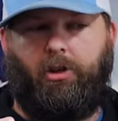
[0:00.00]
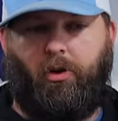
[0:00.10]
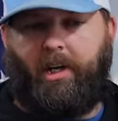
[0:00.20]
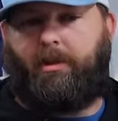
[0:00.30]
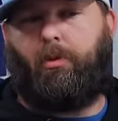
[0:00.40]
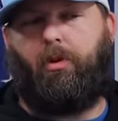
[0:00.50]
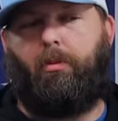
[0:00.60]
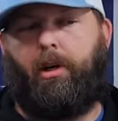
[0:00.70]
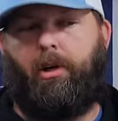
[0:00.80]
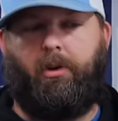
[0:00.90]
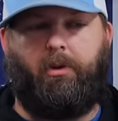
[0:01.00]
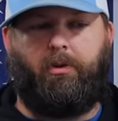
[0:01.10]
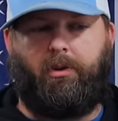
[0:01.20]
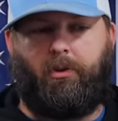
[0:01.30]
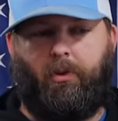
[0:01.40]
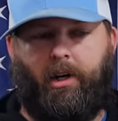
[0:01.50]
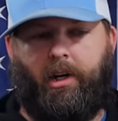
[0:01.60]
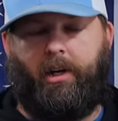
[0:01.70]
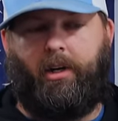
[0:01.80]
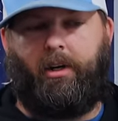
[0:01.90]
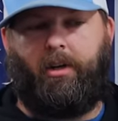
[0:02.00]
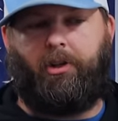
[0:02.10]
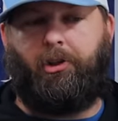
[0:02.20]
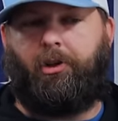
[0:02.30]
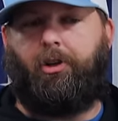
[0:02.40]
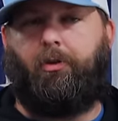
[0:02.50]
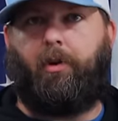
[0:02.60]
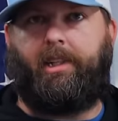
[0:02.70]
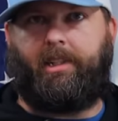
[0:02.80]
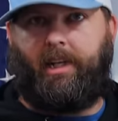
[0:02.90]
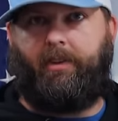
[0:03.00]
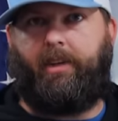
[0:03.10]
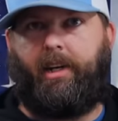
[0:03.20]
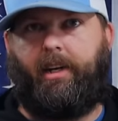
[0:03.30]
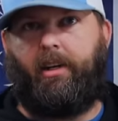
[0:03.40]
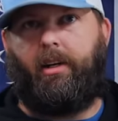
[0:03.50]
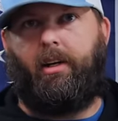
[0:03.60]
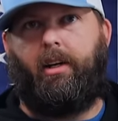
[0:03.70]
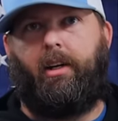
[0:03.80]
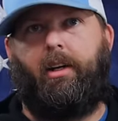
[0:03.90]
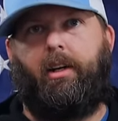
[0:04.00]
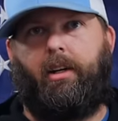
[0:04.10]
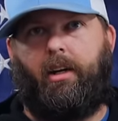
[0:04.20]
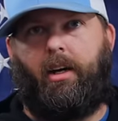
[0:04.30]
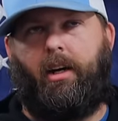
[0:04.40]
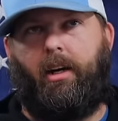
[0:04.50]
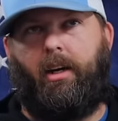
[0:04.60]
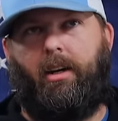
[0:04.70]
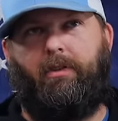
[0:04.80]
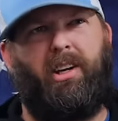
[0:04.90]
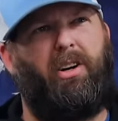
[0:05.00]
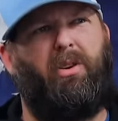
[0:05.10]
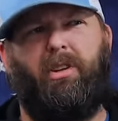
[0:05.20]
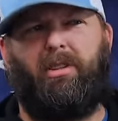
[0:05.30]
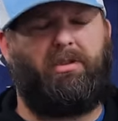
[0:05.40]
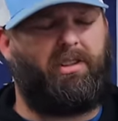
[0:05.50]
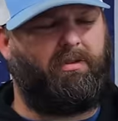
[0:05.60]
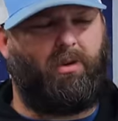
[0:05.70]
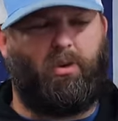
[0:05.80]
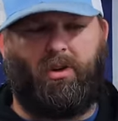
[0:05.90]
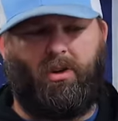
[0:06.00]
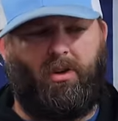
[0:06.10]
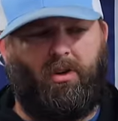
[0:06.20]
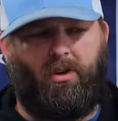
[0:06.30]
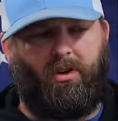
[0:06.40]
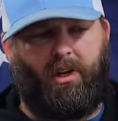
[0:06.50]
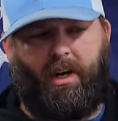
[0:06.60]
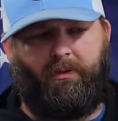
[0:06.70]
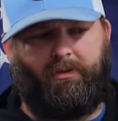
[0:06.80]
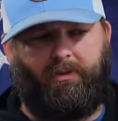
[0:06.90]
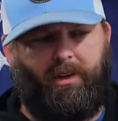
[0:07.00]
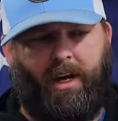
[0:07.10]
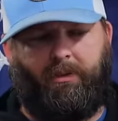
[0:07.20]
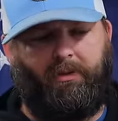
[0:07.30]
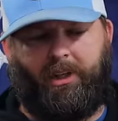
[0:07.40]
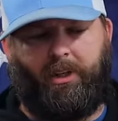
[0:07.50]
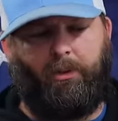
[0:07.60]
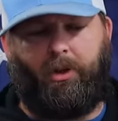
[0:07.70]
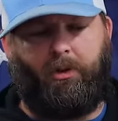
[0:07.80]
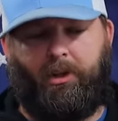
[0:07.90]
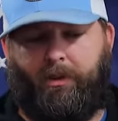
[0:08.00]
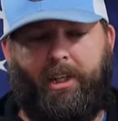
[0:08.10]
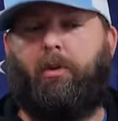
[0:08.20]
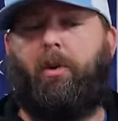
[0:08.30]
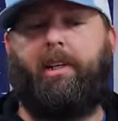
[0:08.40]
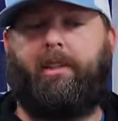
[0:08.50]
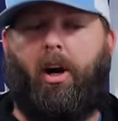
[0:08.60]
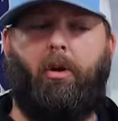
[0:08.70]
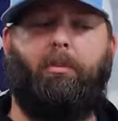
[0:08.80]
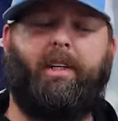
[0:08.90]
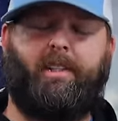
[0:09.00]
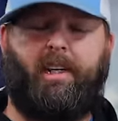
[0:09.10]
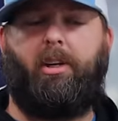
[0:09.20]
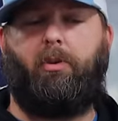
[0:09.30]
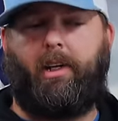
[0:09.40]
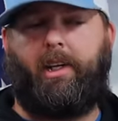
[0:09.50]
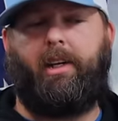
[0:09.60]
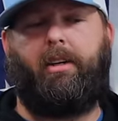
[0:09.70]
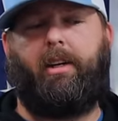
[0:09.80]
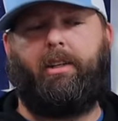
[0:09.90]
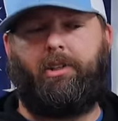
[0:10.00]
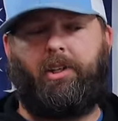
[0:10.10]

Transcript: transport mode to where you couldn't reset that. Was it a Mercedes? Uh, no, this was a foreign car. I, f- I forget what it was. But, anyways, our big scanner went in and